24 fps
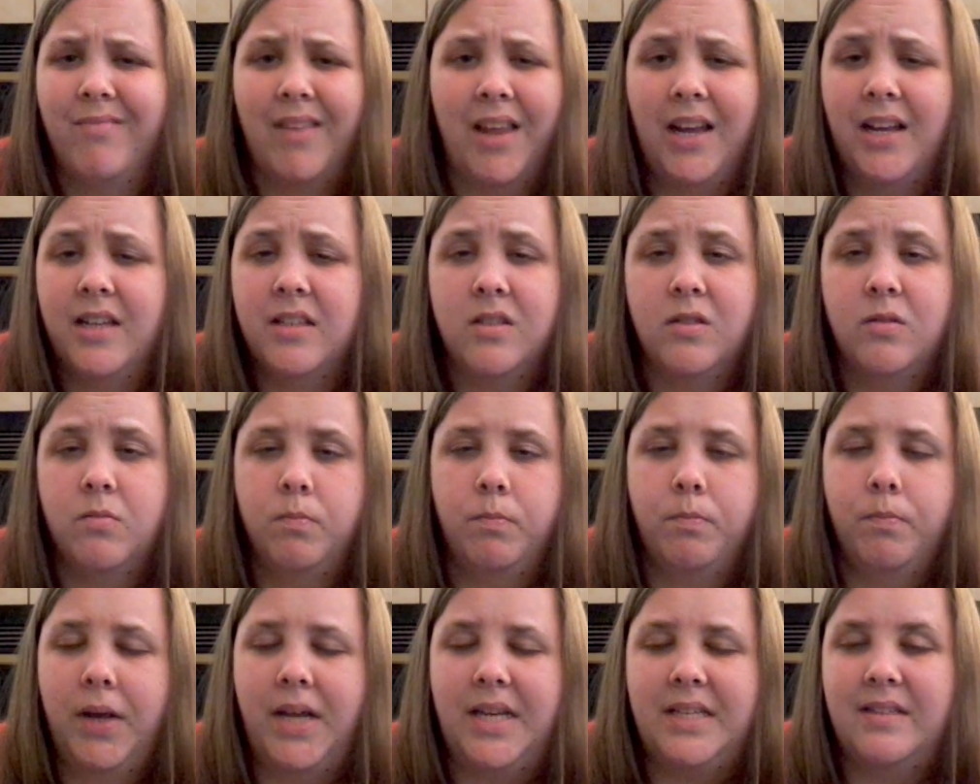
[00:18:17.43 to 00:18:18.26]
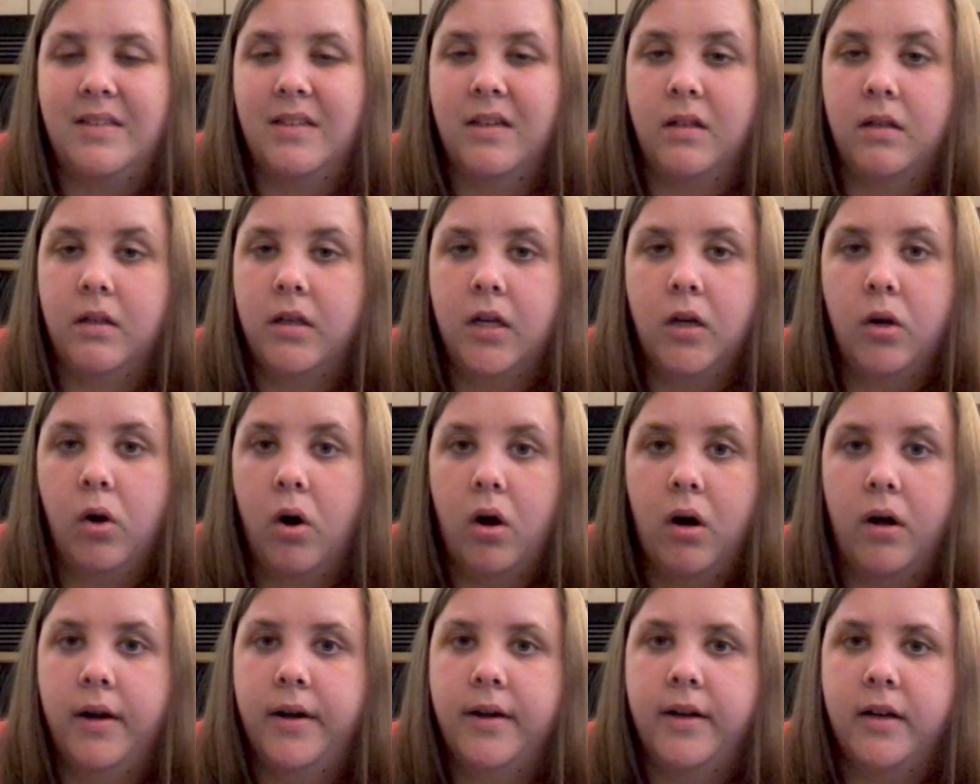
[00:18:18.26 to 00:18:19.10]
it's basically
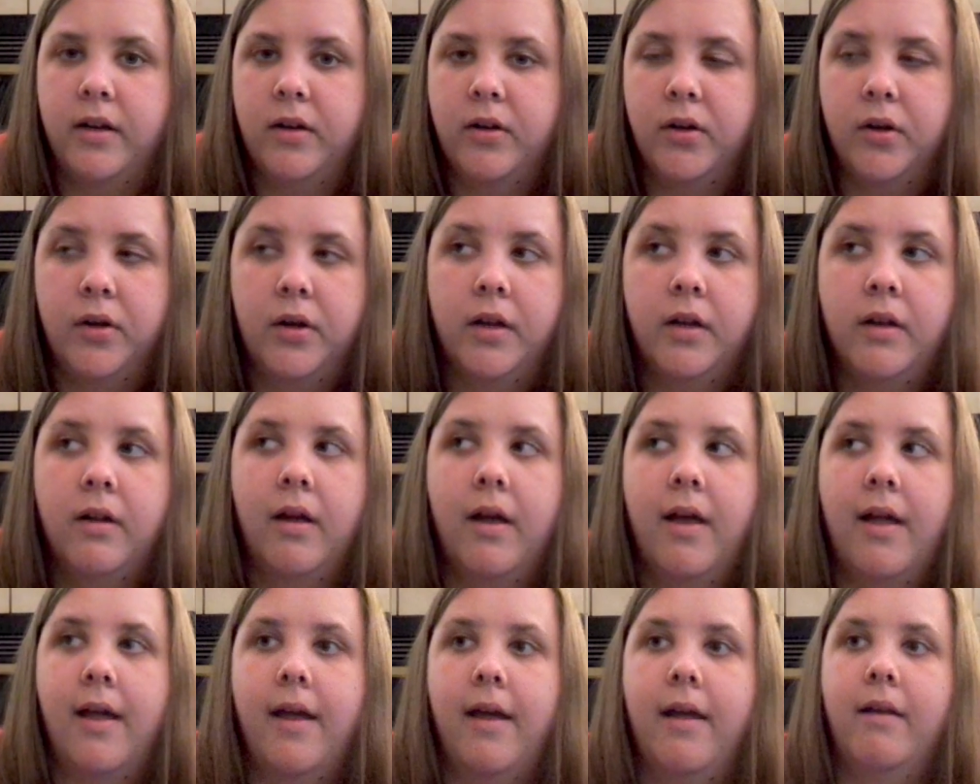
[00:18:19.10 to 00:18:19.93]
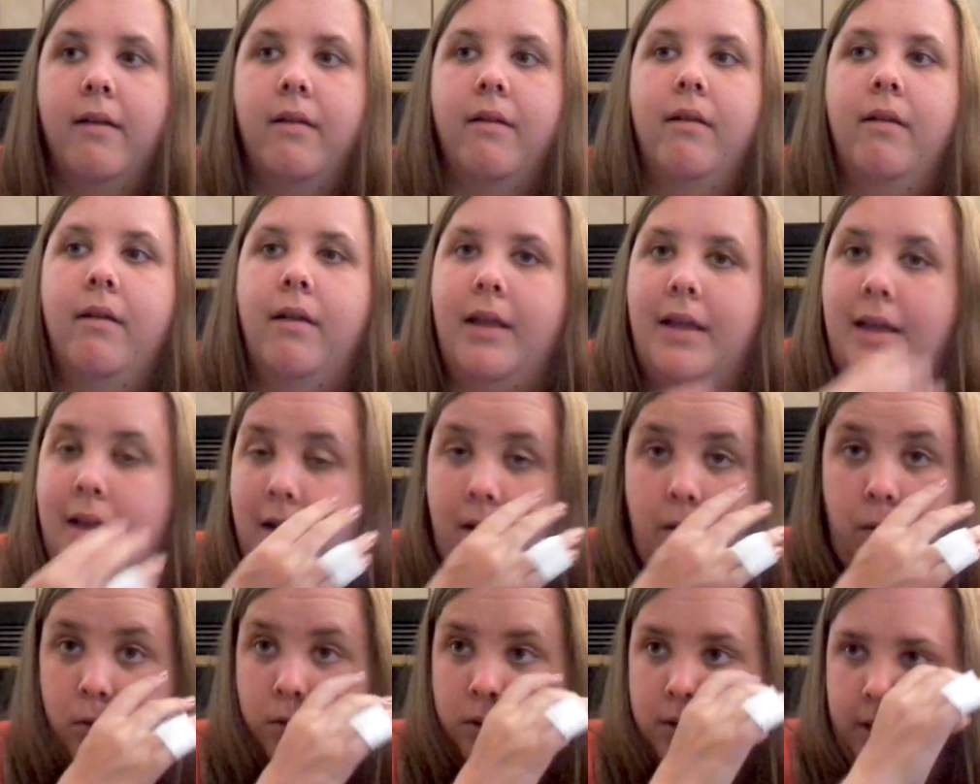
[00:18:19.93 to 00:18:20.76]
gone and good and
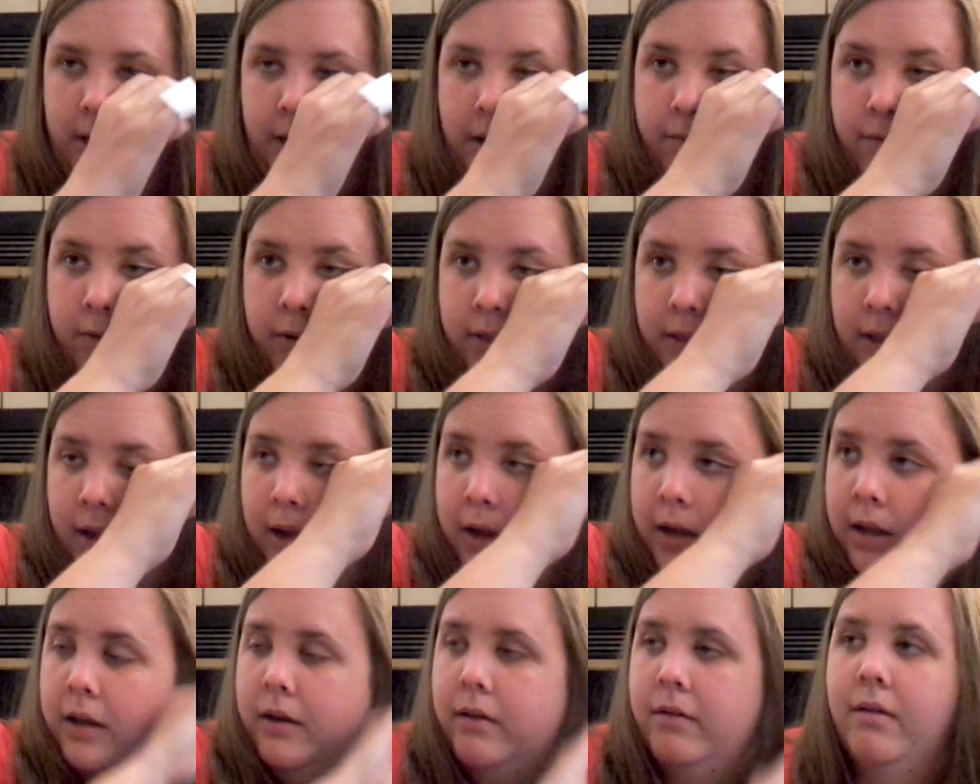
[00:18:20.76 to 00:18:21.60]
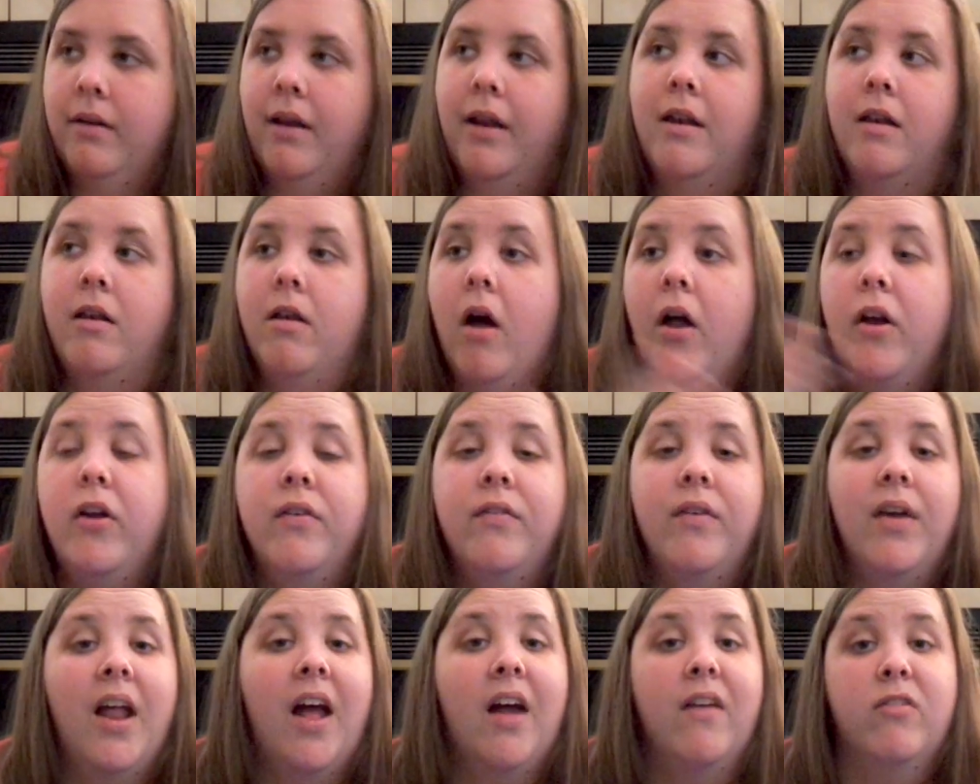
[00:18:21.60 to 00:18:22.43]
healed and everything. And none
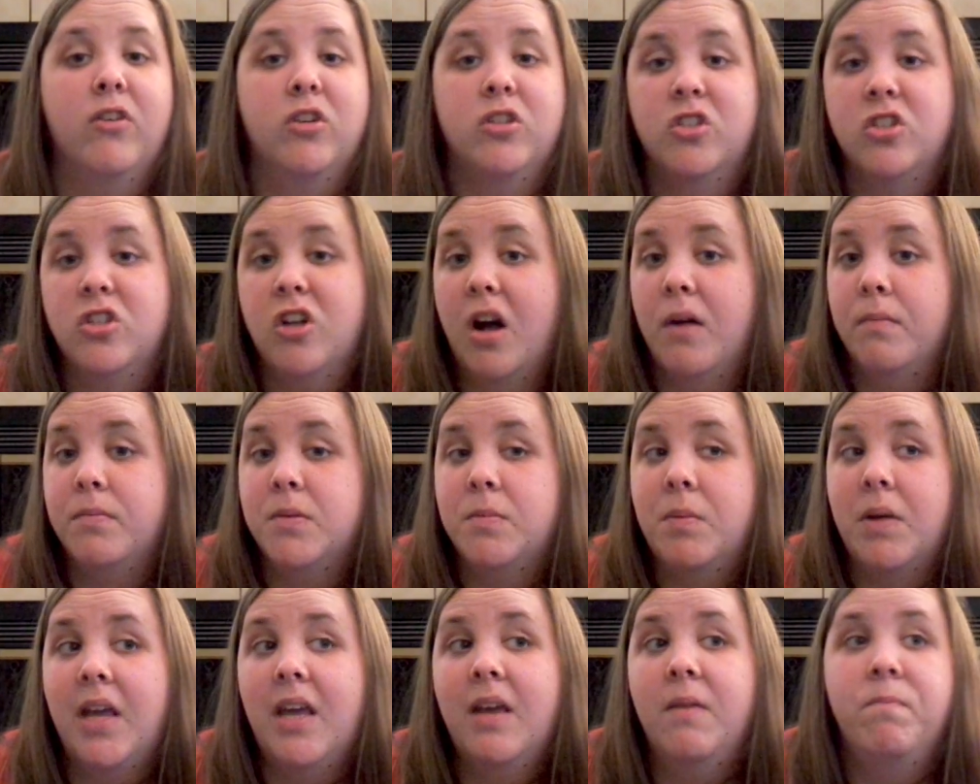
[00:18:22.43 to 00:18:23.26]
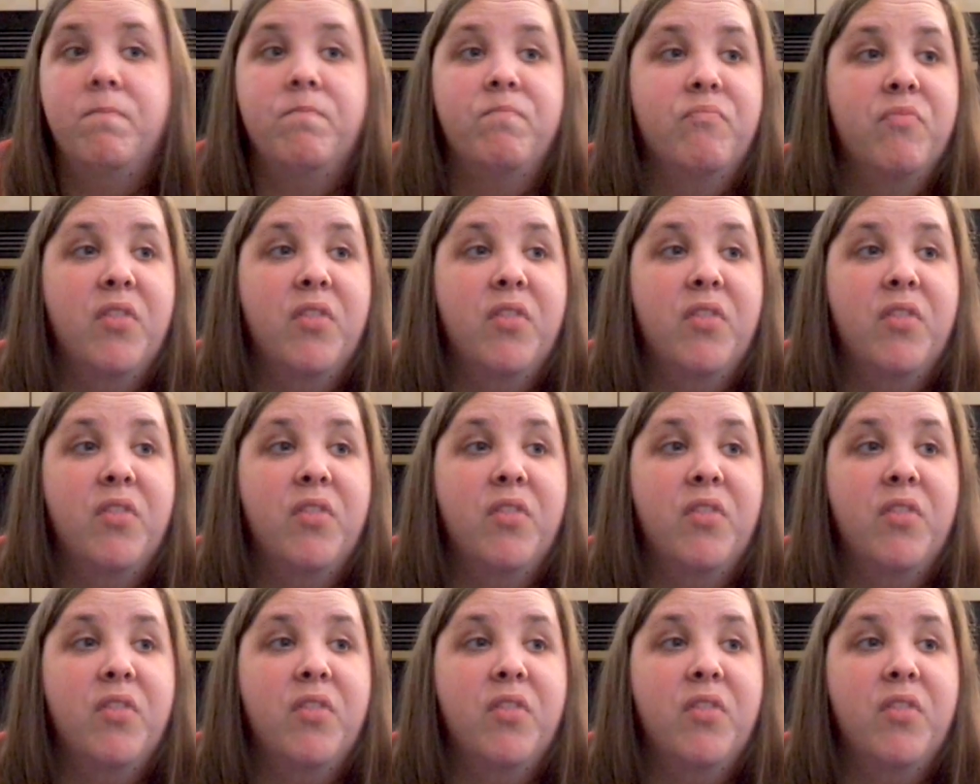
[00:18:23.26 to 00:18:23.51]
of it ever stopped me.